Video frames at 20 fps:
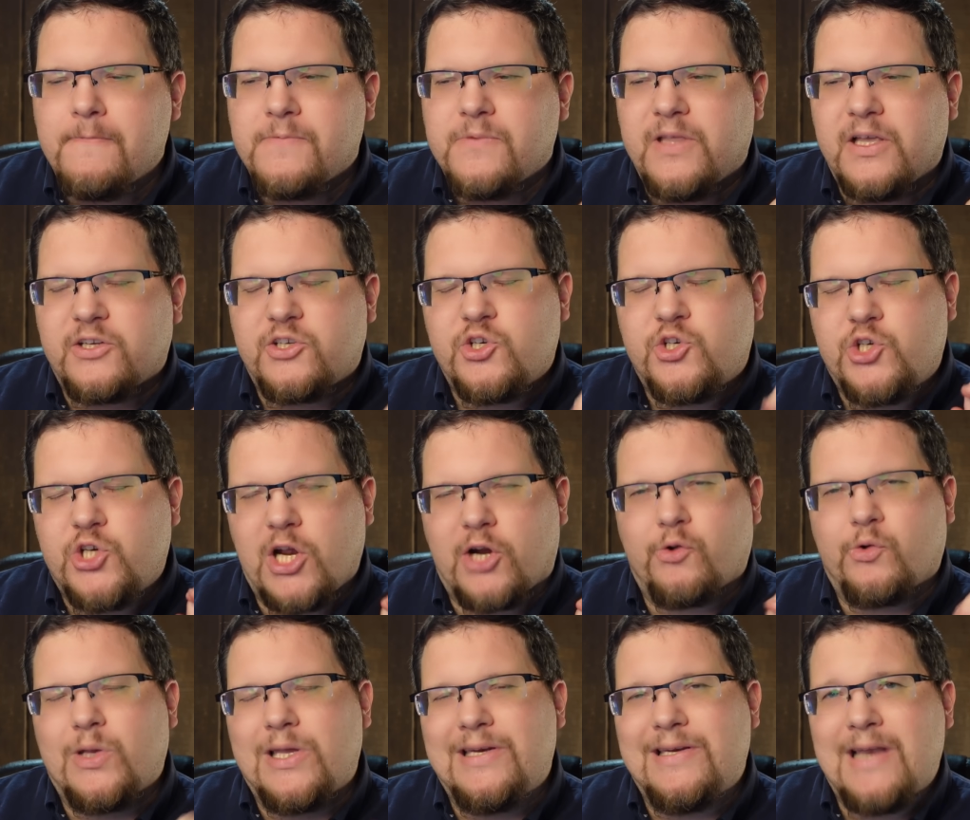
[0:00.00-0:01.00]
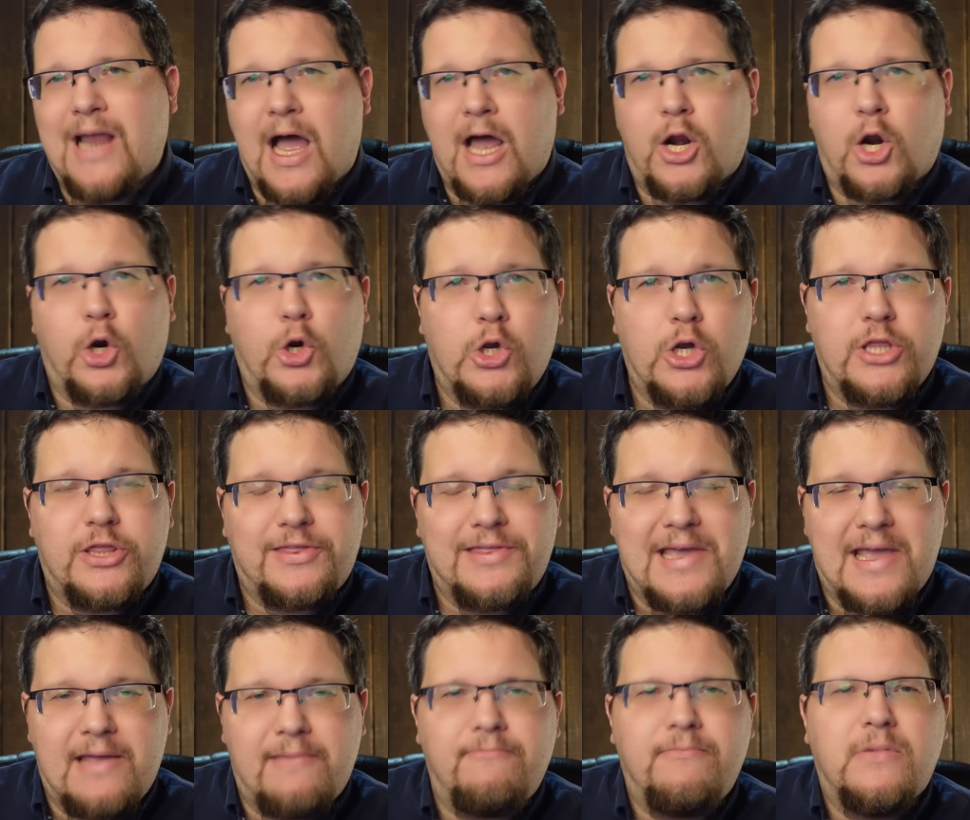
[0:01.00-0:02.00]
that's generally not a good
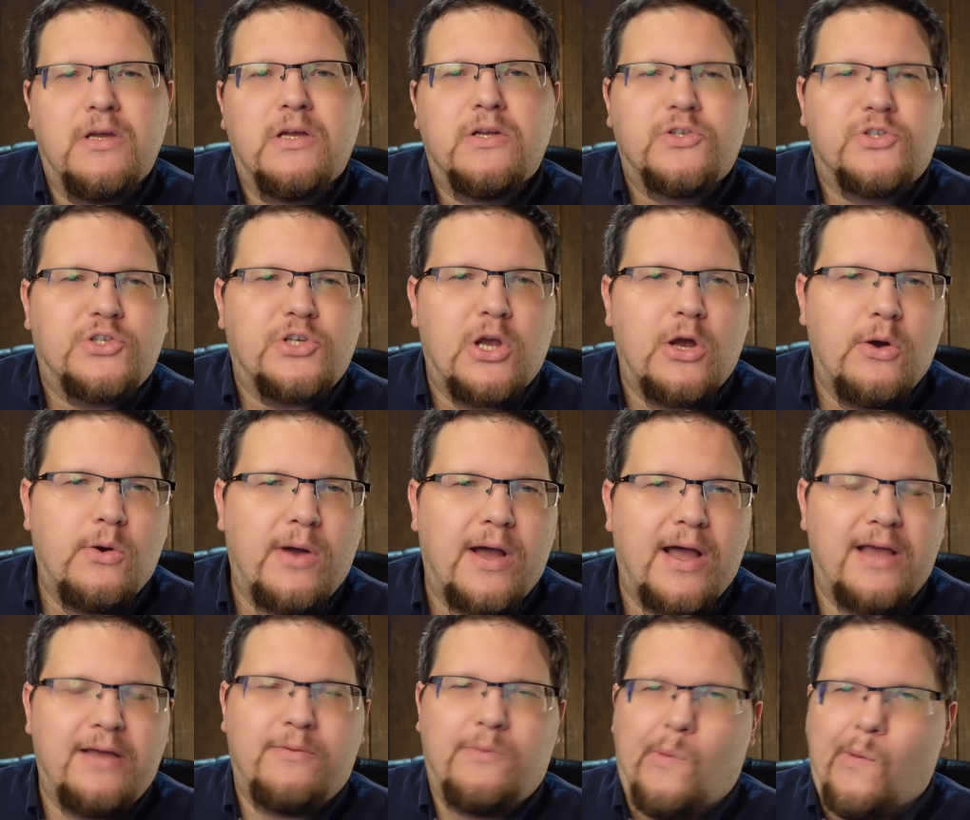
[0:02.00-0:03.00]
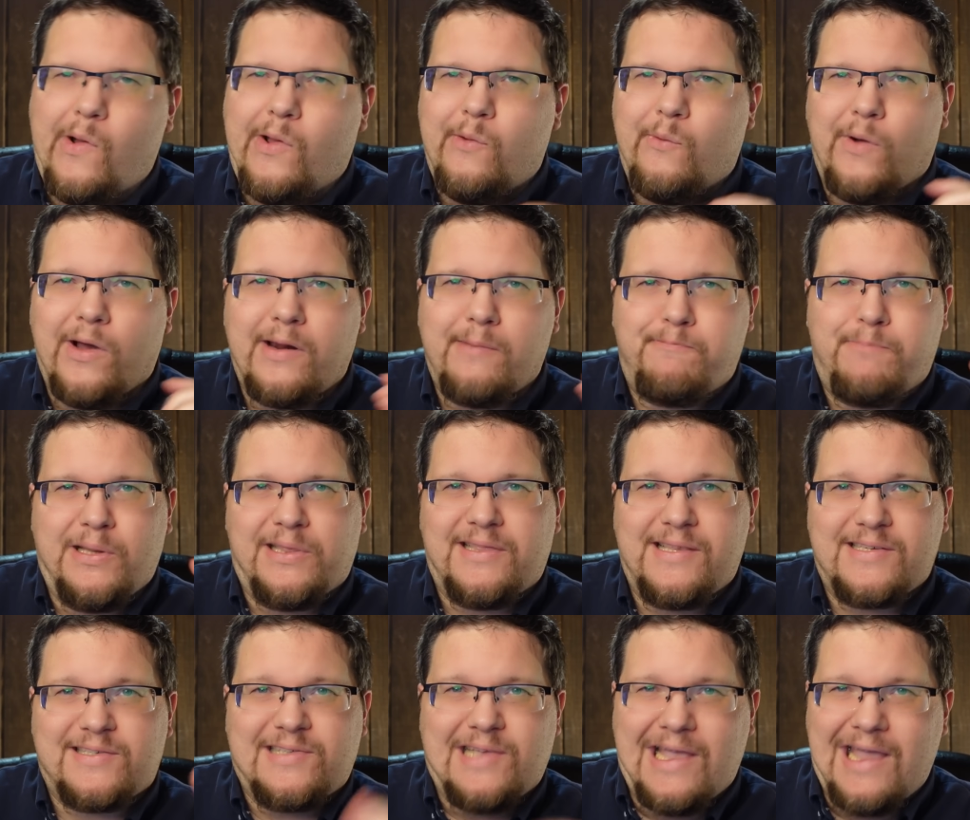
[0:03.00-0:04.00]
thing, so uh, we want to put
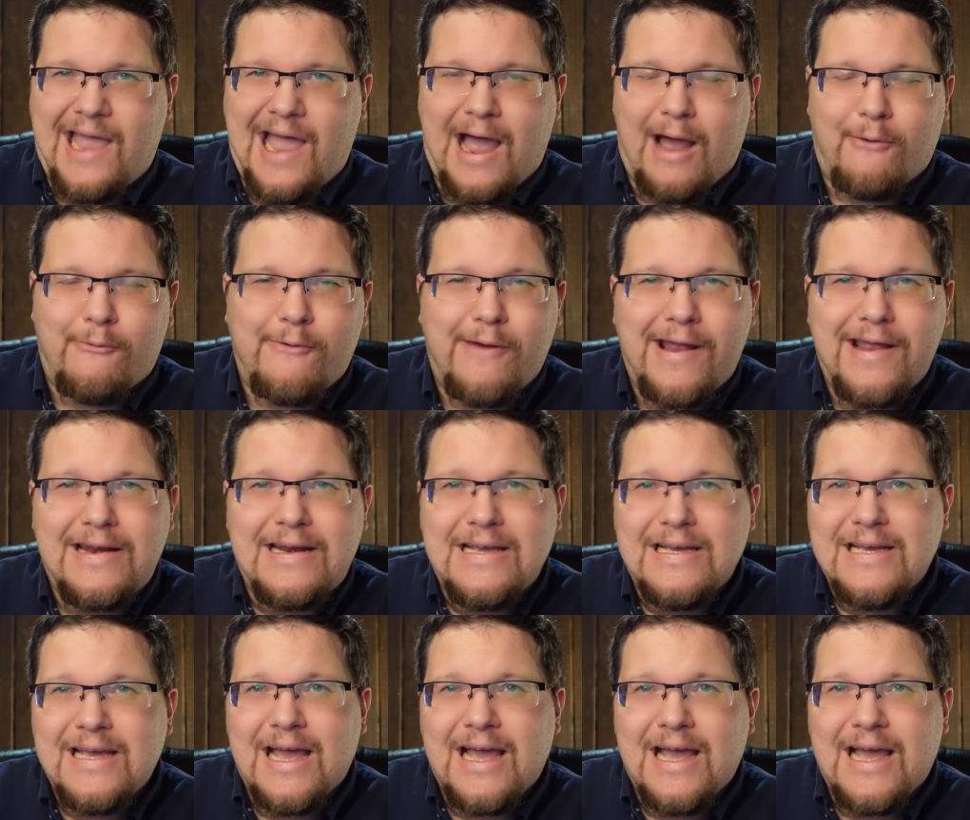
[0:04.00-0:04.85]
this thing out, right?